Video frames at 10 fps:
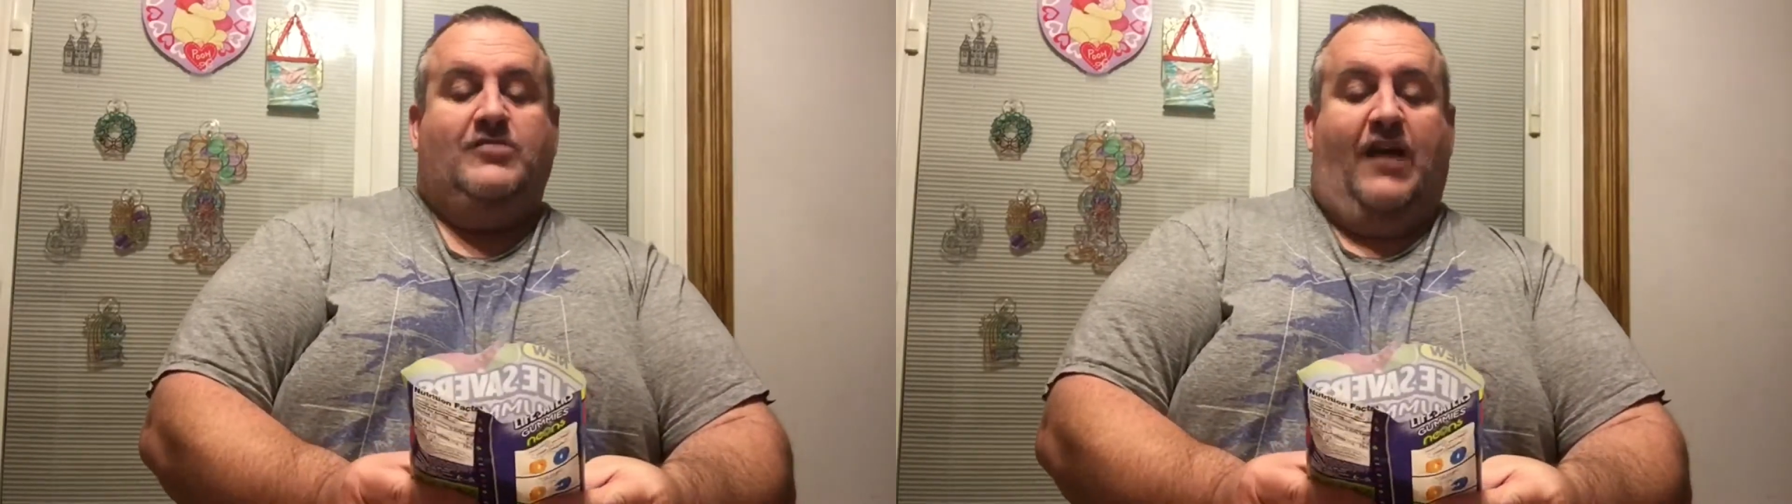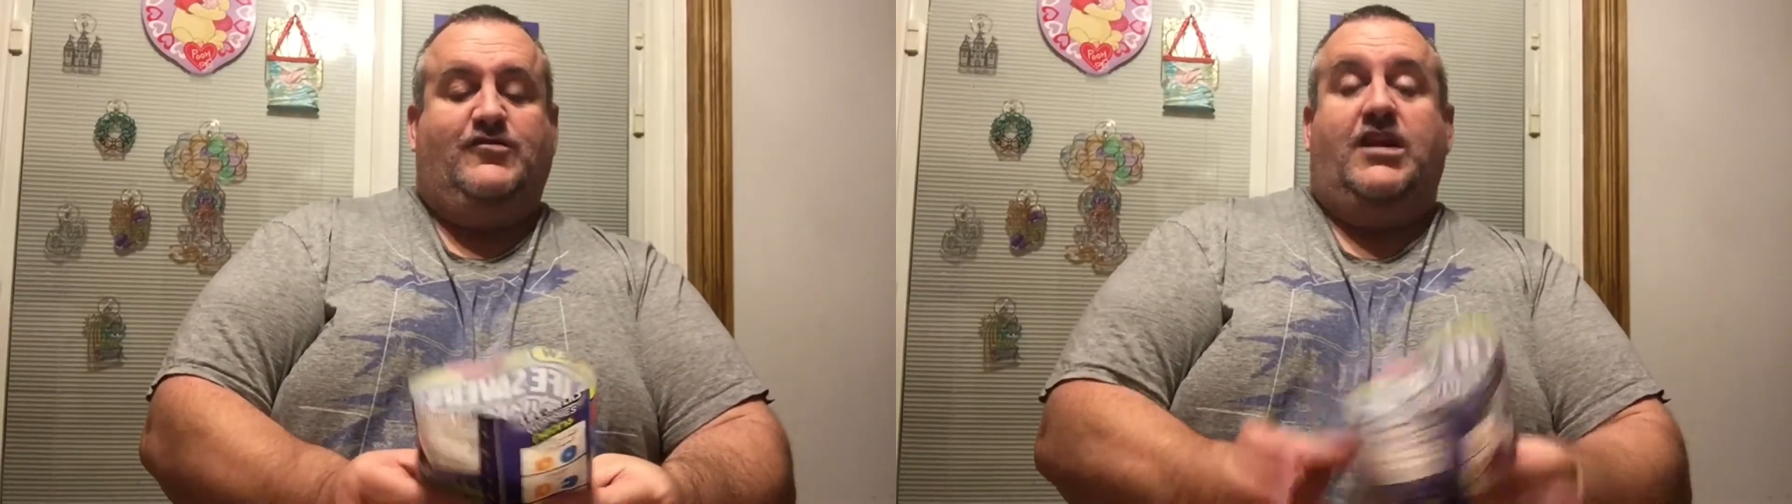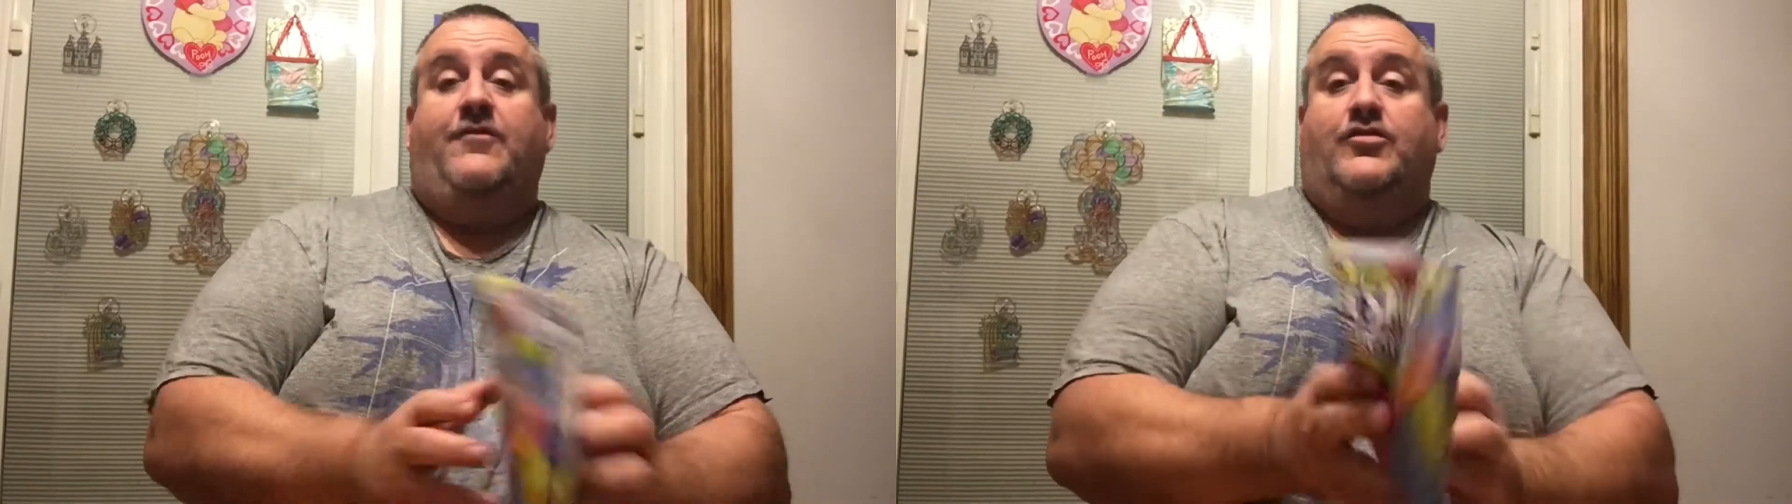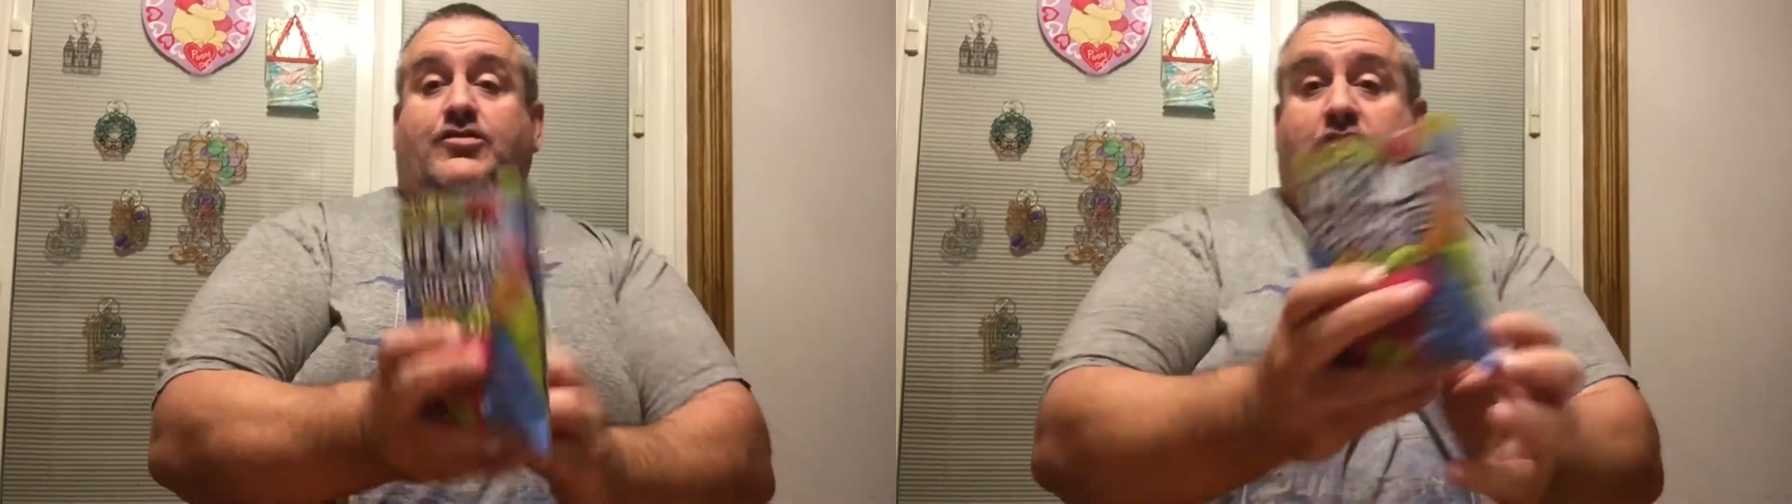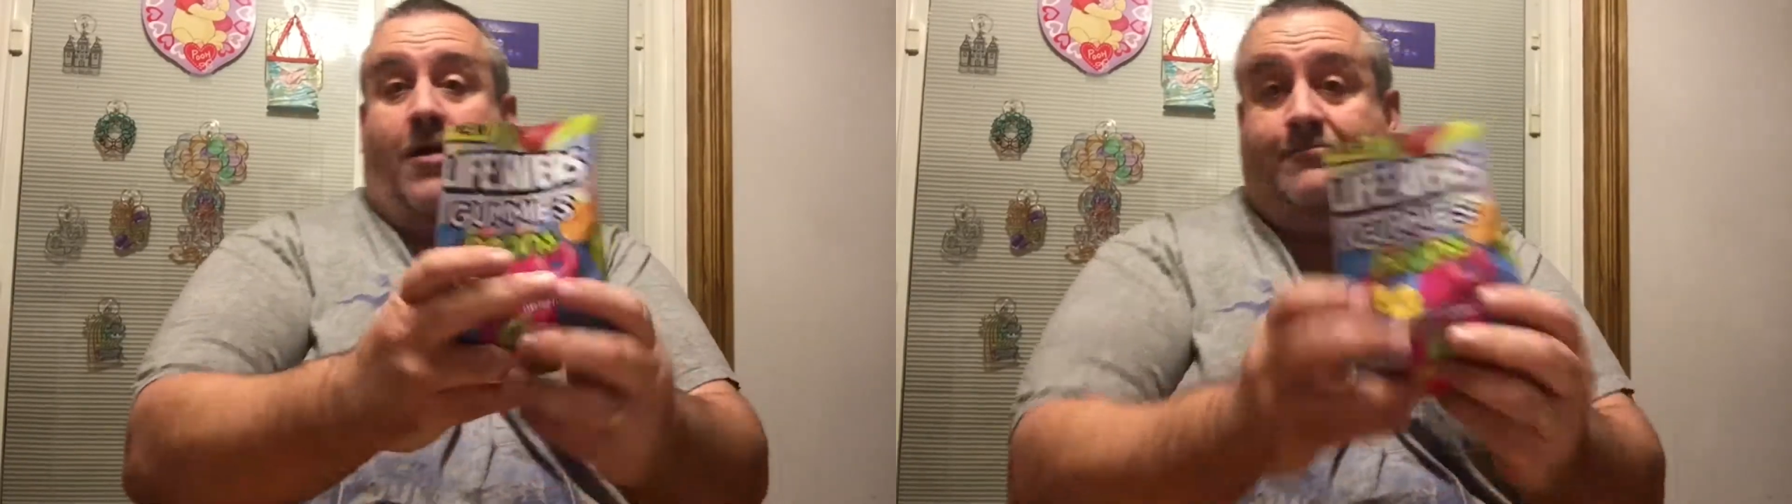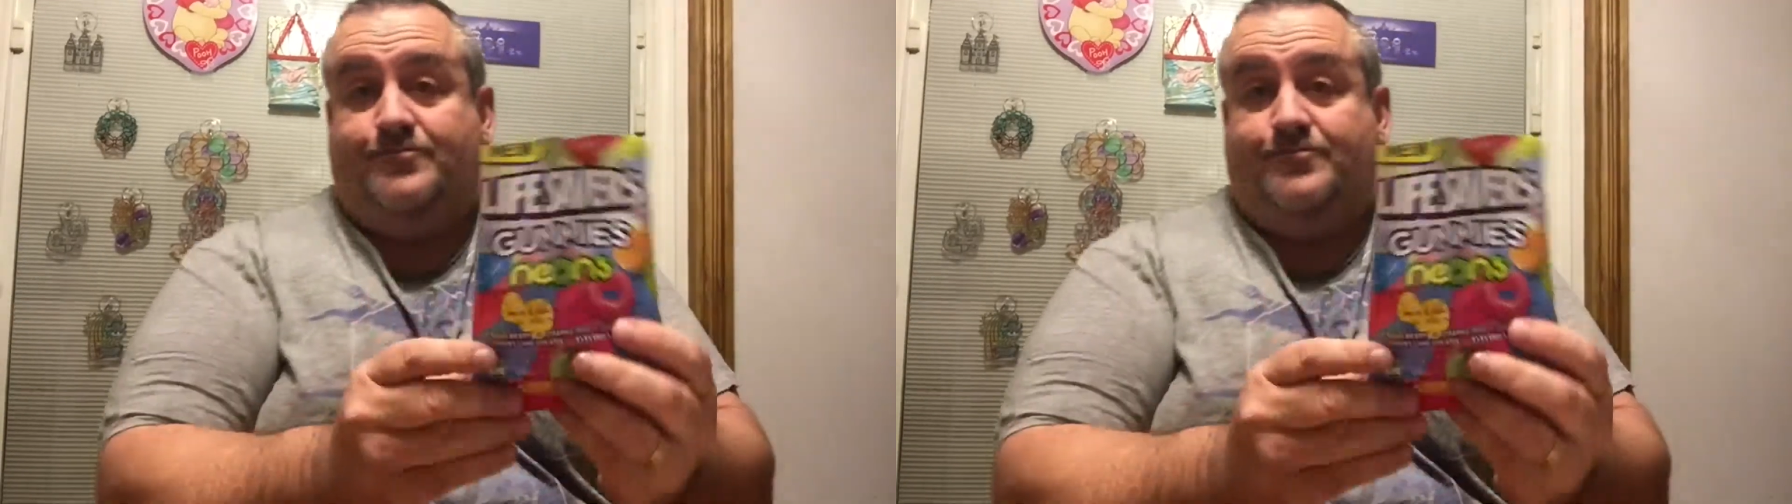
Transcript: Lifesavers,